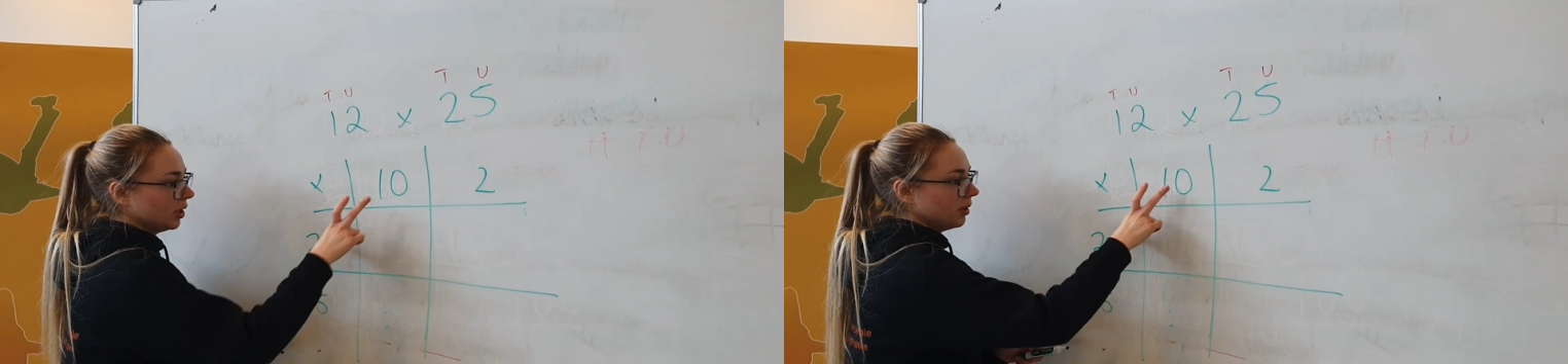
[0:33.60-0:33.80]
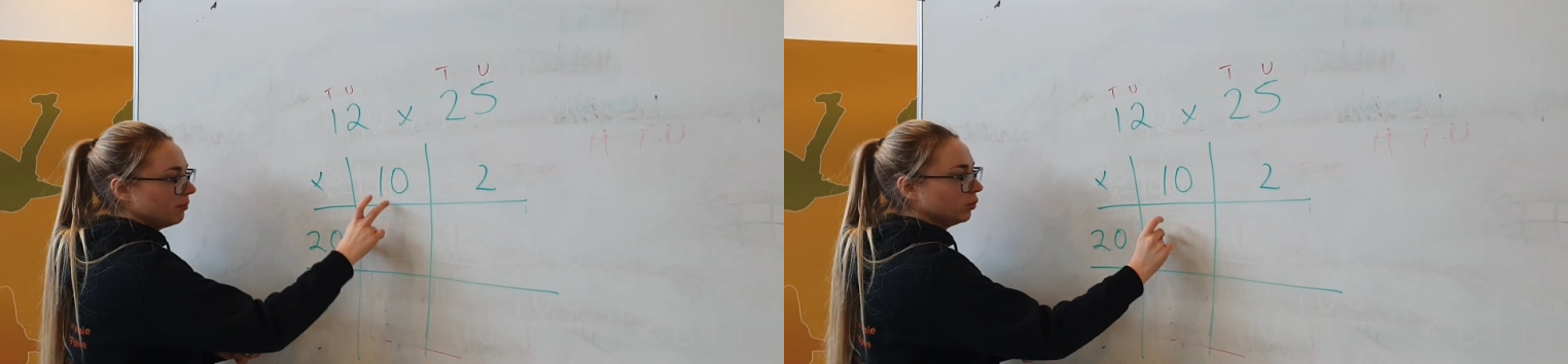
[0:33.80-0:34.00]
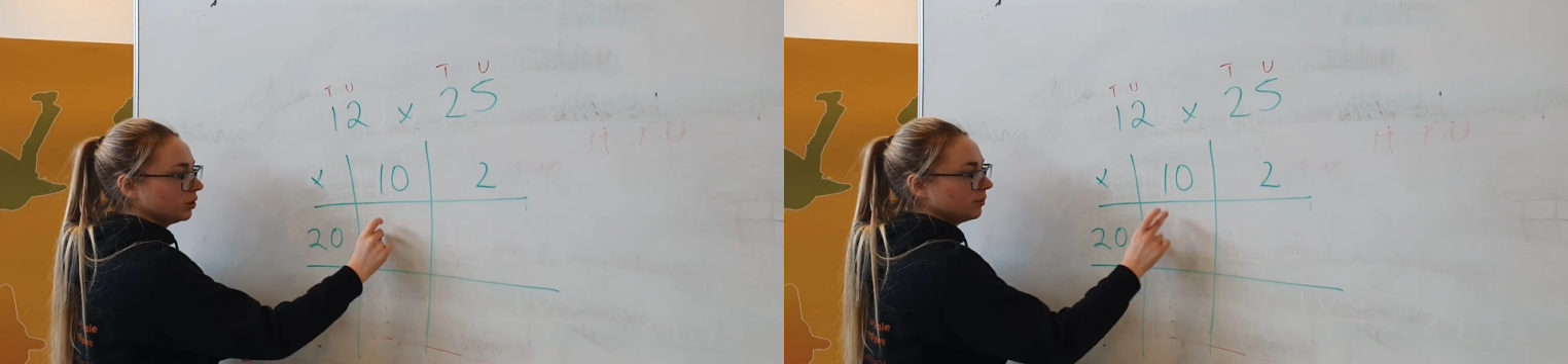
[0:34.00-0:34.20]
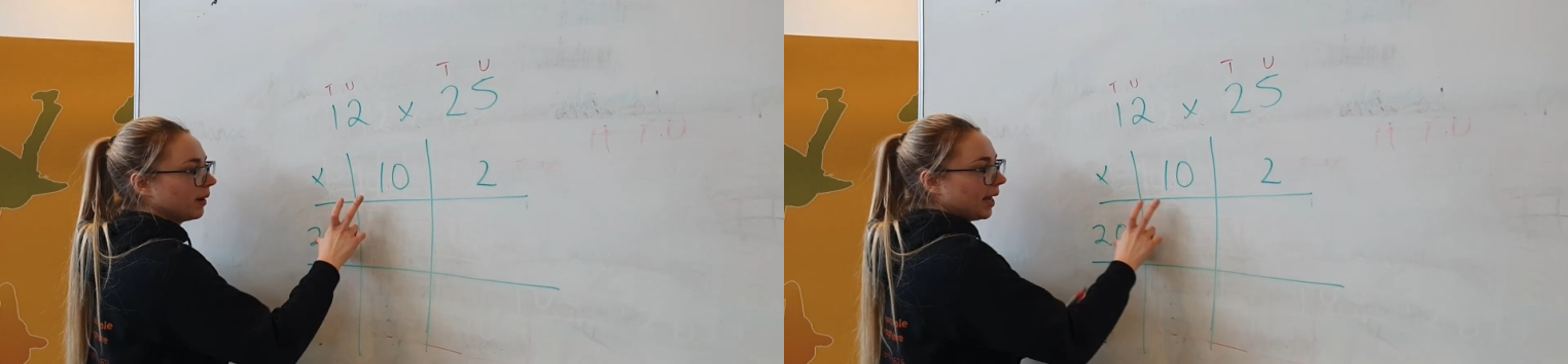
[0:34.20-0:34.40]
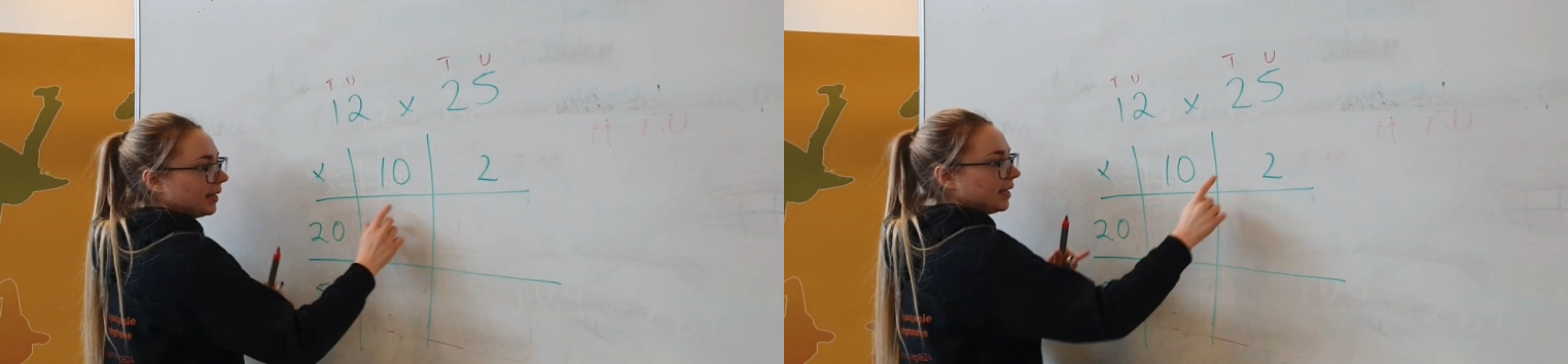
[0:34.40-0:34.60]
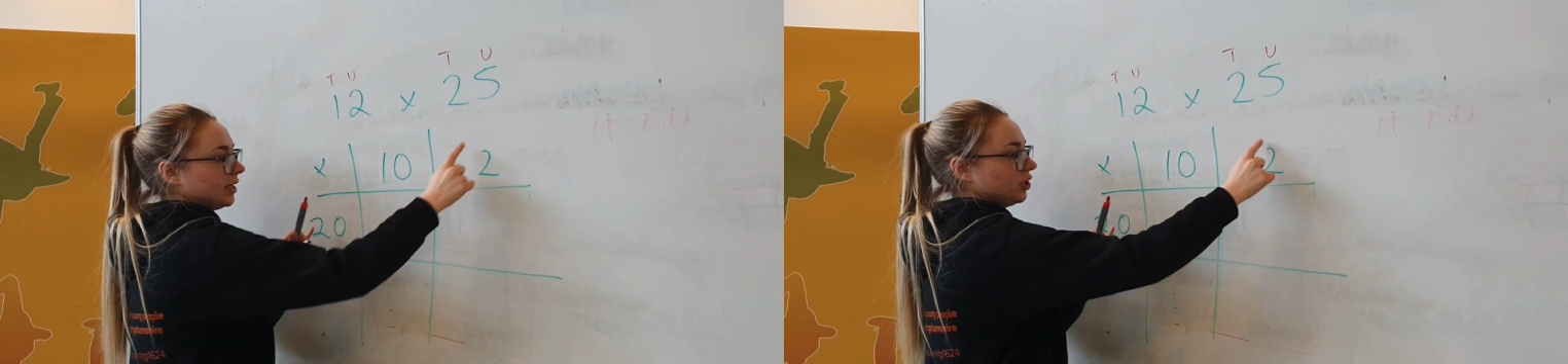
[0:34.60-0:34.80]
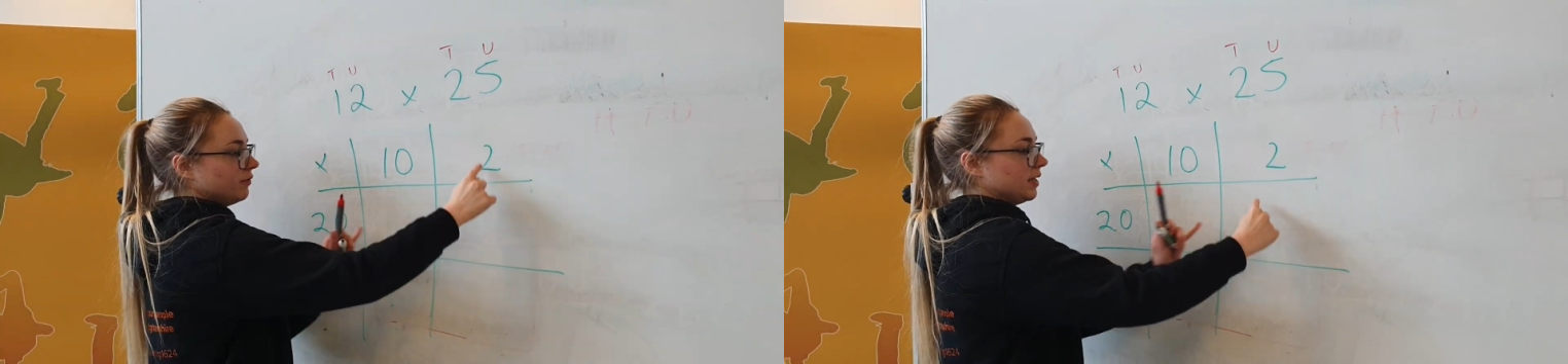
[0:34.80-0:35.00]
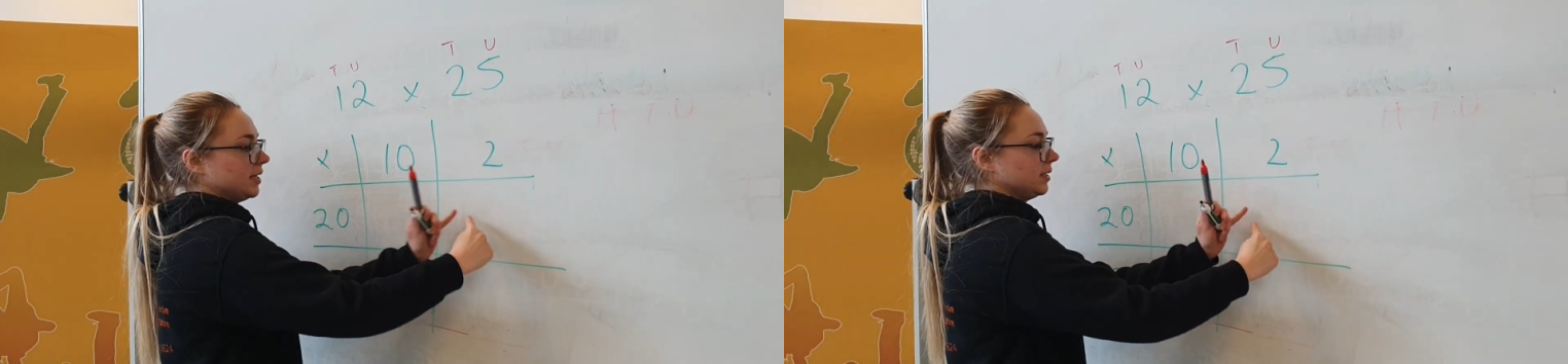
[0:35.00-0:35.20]
to multiply each of
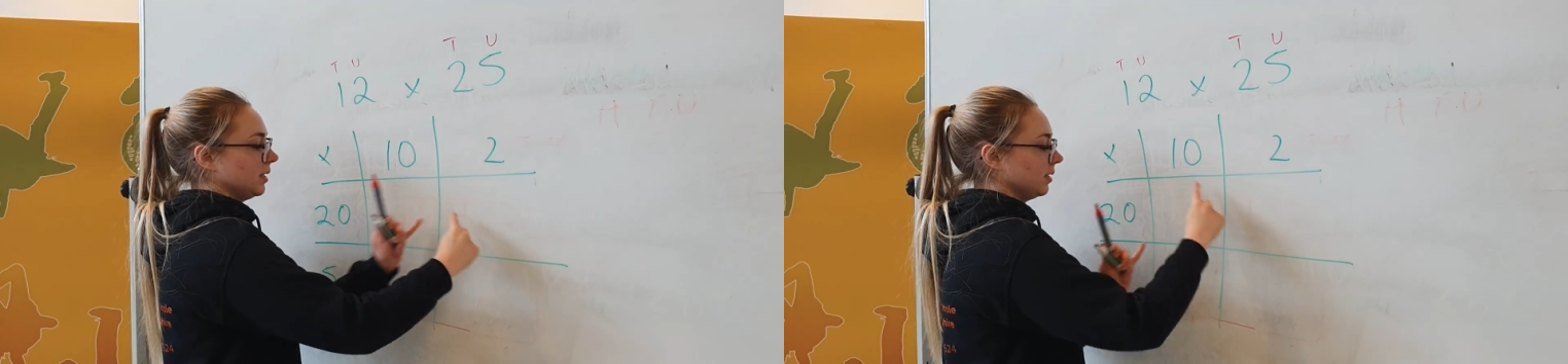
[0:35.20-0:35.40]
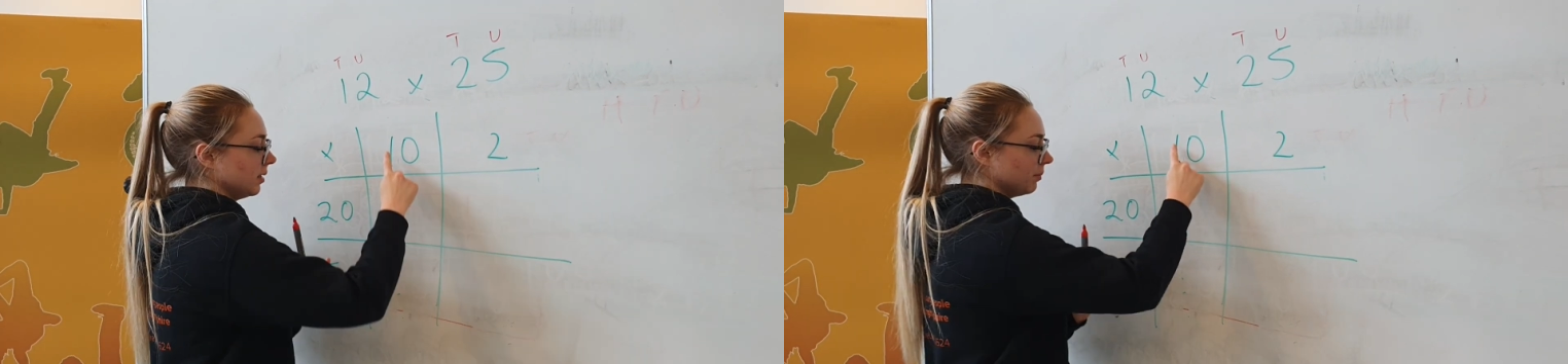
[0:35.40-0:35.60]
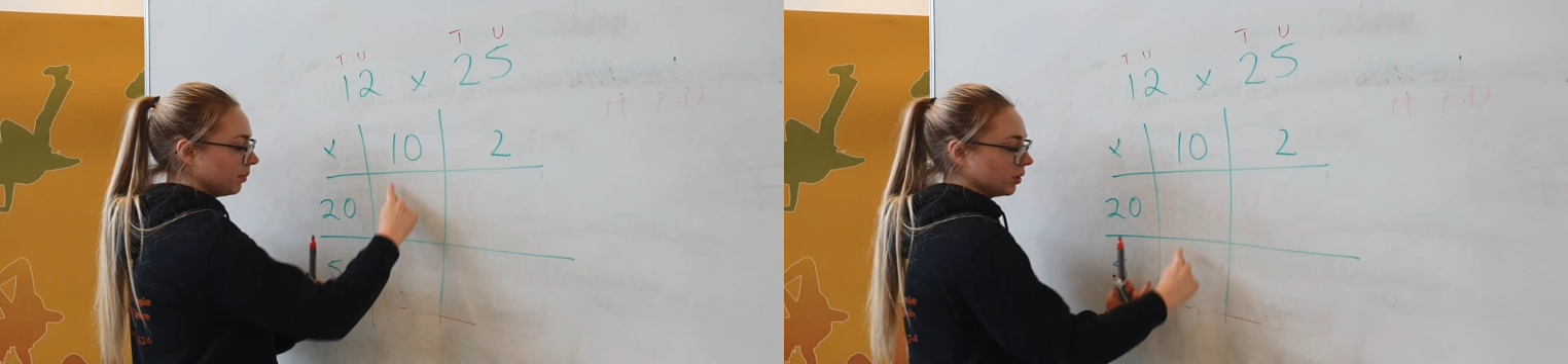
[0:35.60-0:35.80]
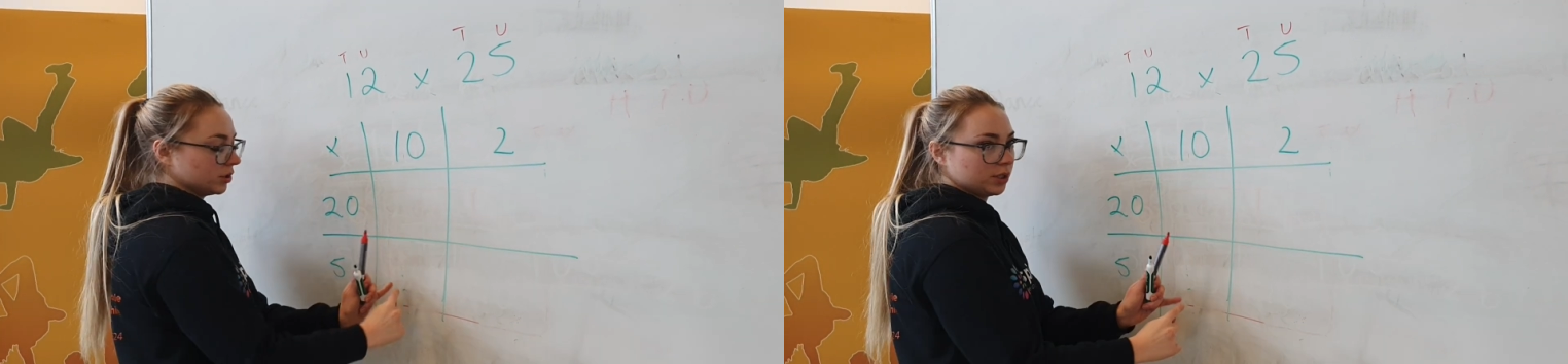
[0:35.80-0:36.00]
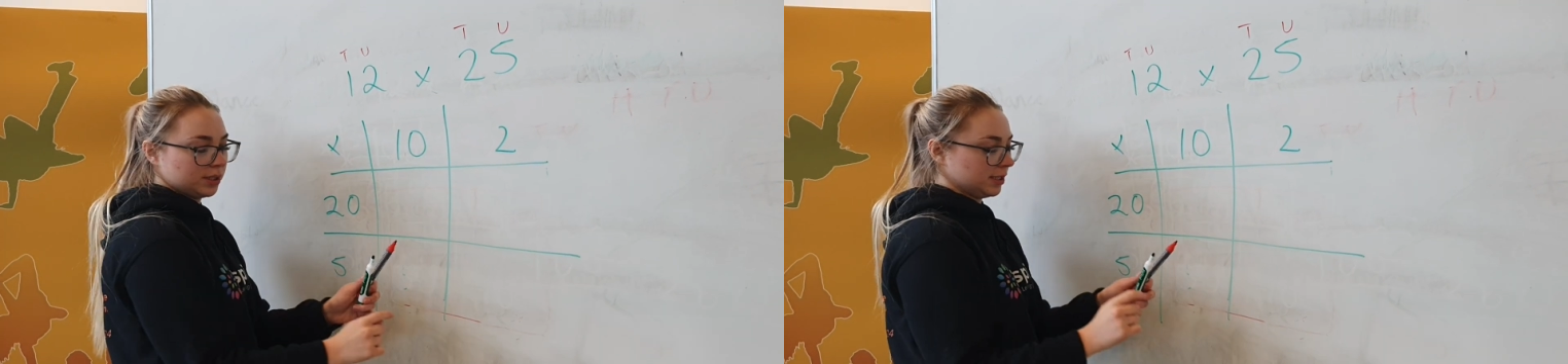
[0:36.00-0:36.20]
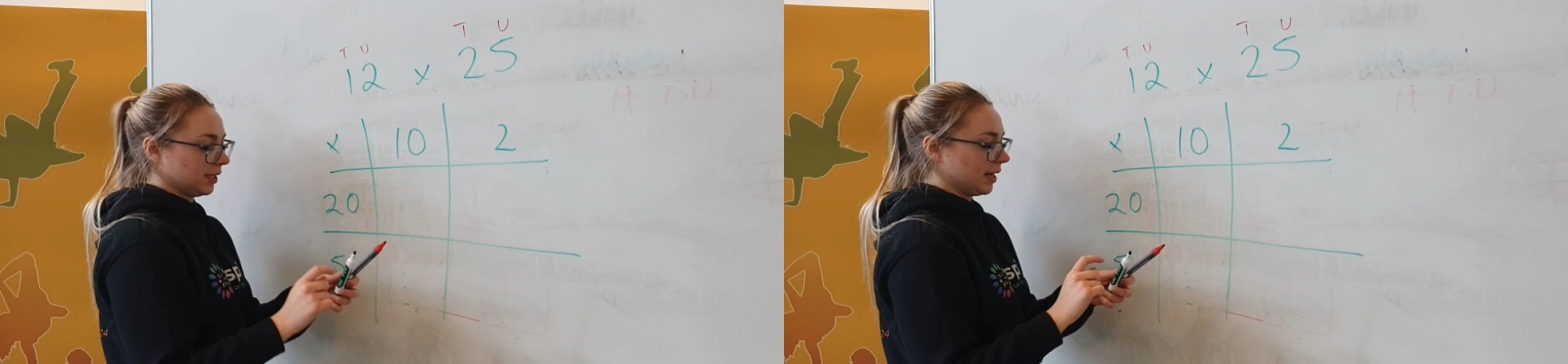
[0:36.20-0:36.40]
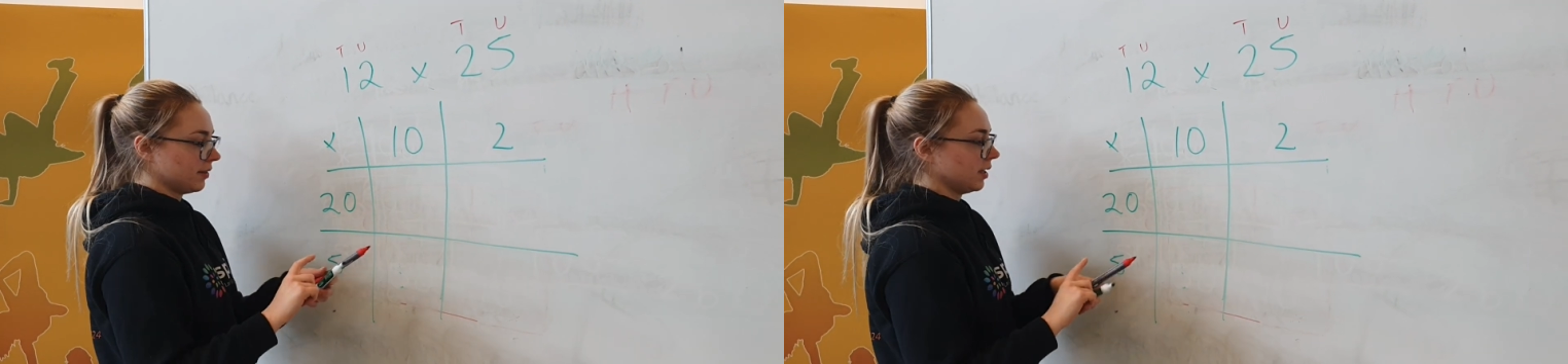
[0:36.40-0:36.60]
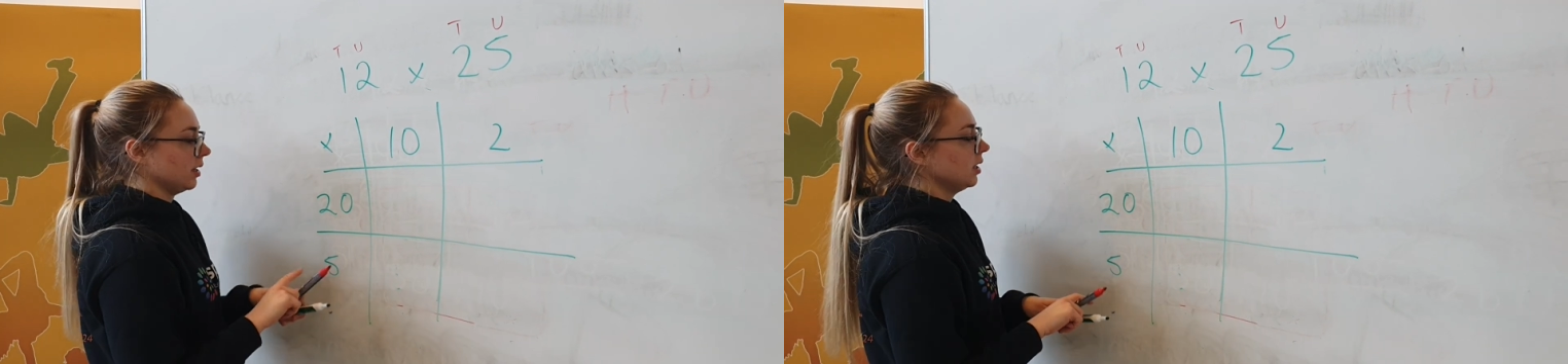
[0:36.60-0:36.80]
these boxes
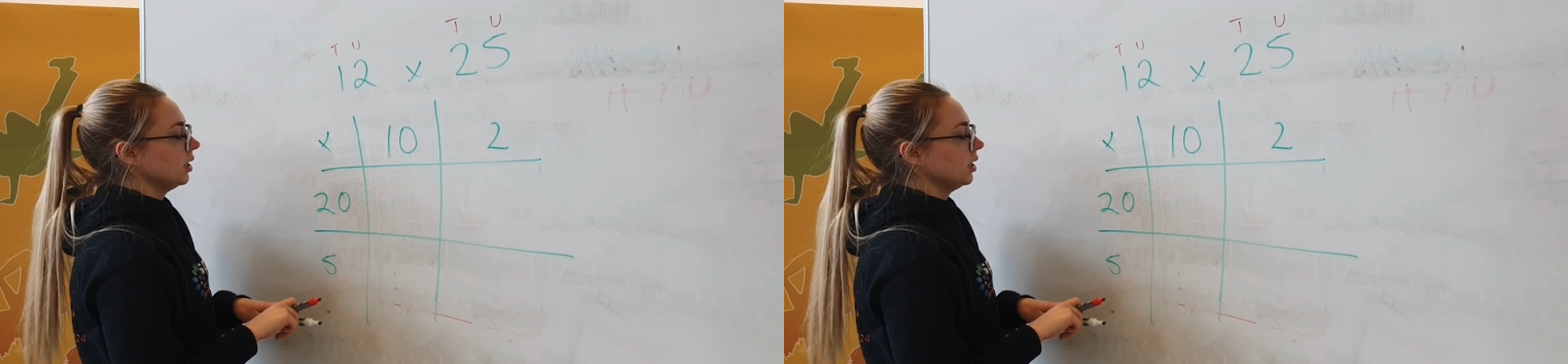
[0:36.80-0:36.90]
together.